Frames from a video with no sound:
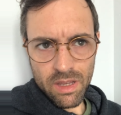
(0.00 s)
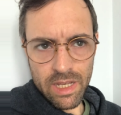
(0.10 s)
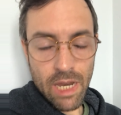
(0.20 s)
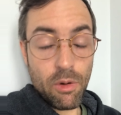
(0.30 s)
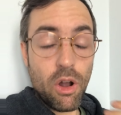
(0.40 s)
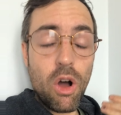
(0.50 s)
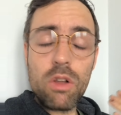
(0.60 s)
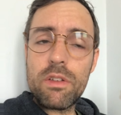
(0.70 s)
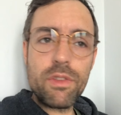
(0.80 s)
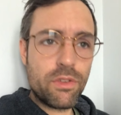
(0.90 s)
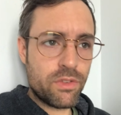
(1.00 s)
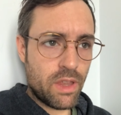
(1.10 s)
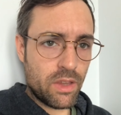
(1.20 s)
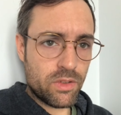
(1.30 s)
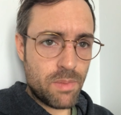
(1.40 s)
And how are all of those
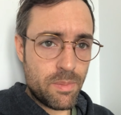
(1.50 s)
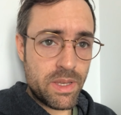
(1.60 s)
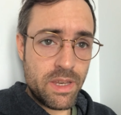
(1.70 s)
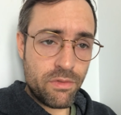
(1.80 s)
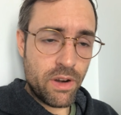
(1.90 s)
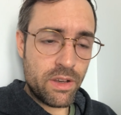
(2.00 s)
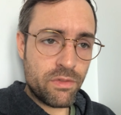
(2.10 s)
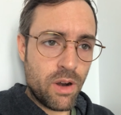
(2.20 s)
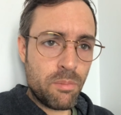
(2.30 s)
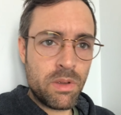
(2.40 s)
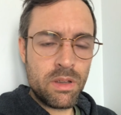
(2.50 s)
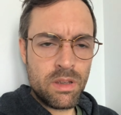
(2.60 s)
things maybe different from